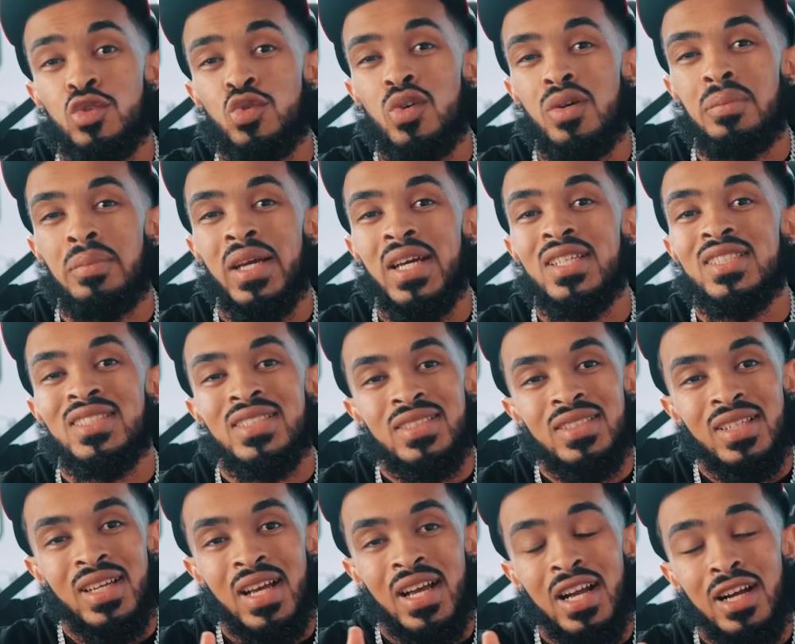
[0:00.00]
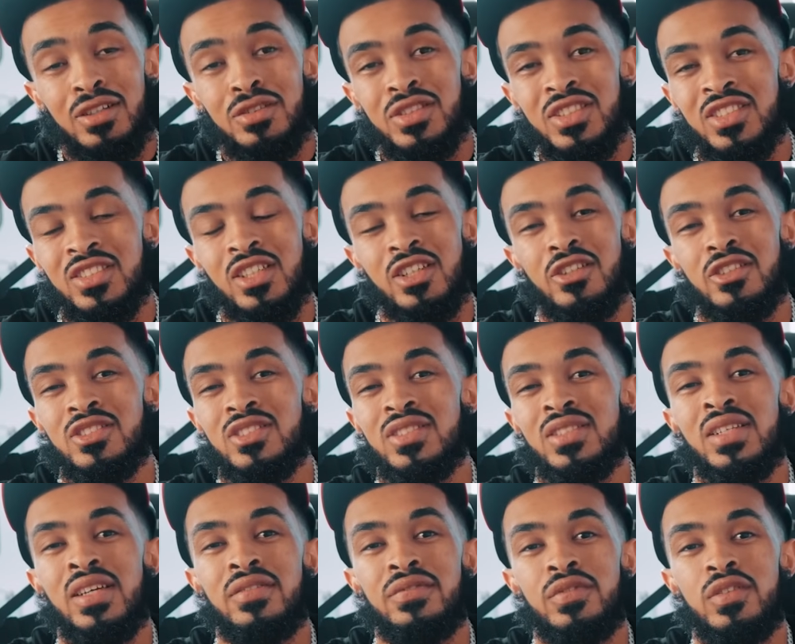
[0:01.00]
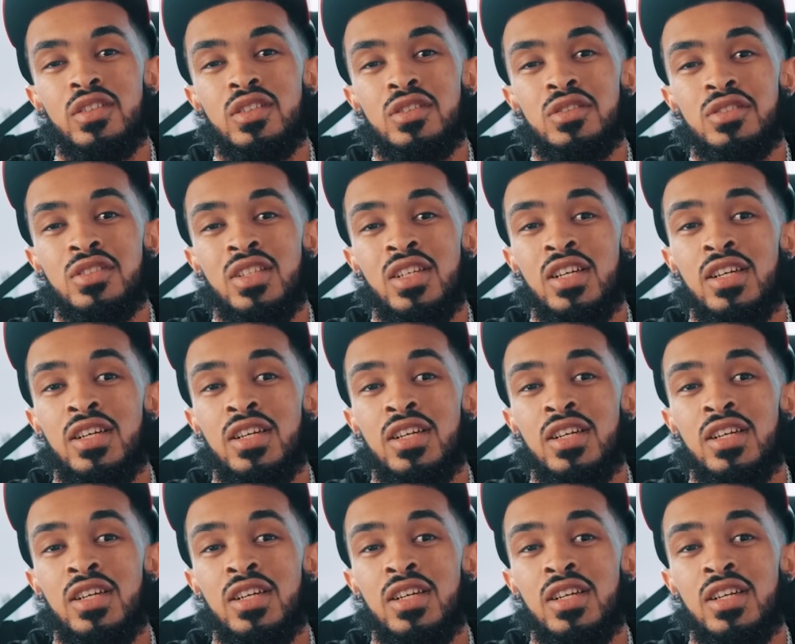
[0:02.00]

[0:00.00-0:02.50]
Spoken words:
you imagine how discouraging that feels?